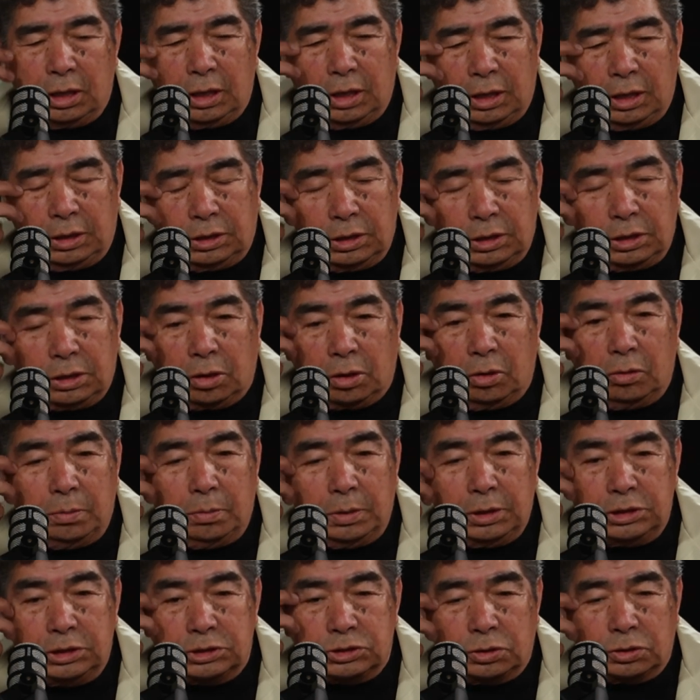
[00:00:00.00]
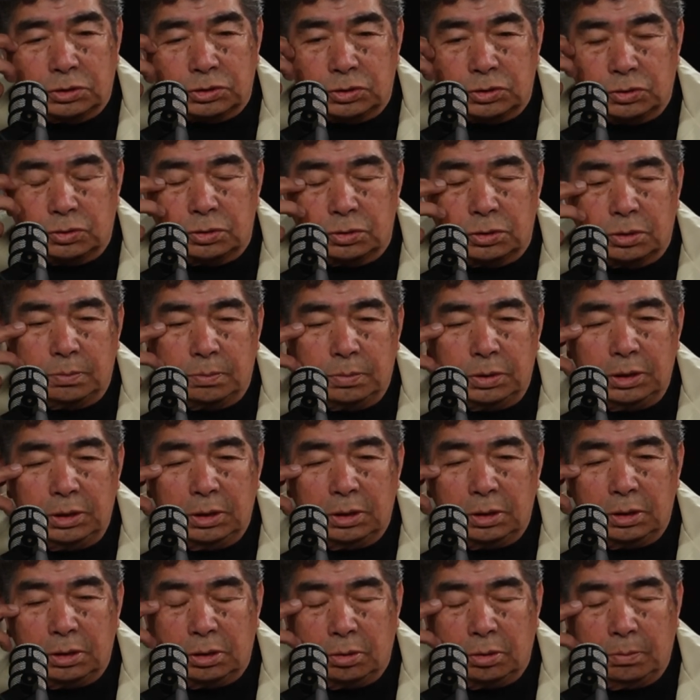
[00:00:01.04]
I think the government is also to be
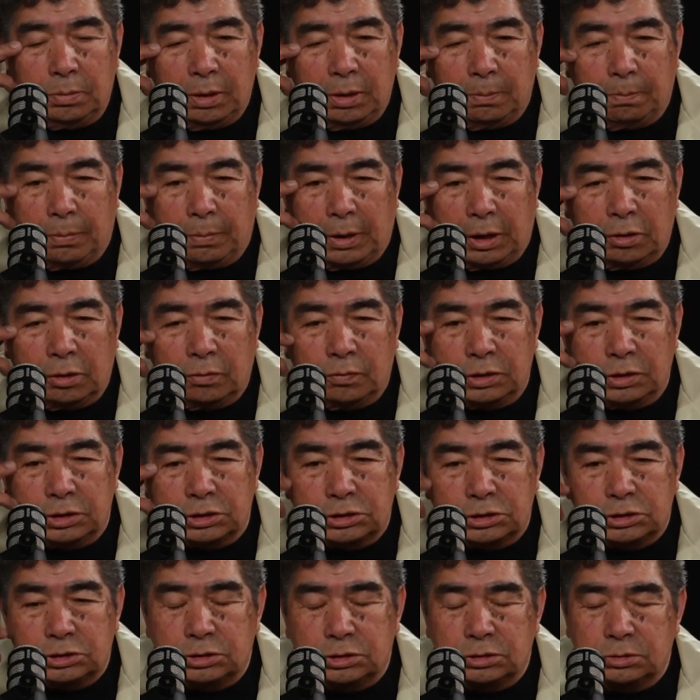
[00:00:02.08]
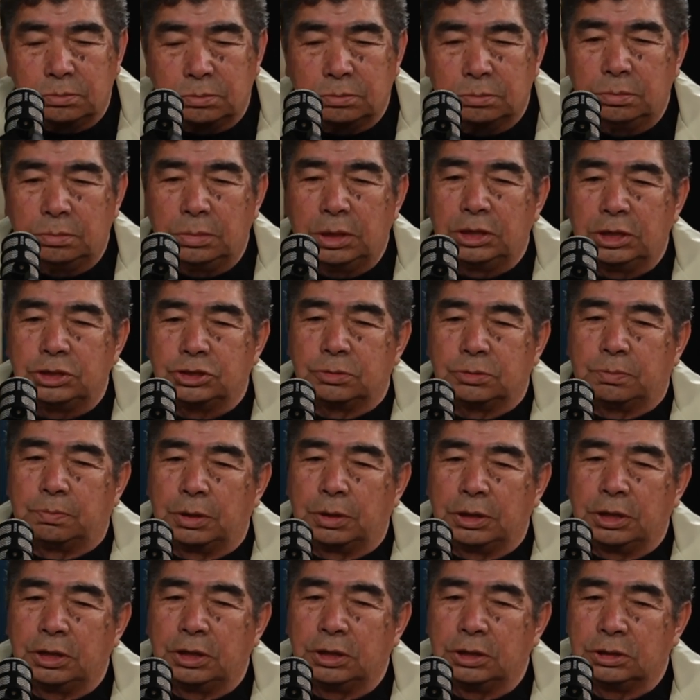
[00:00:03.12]
a, to be a part of this major
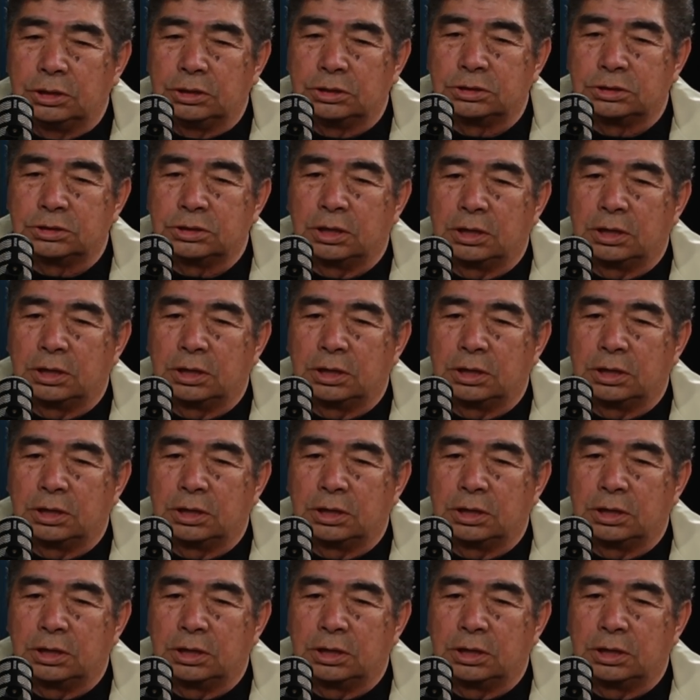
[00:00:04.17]
play is,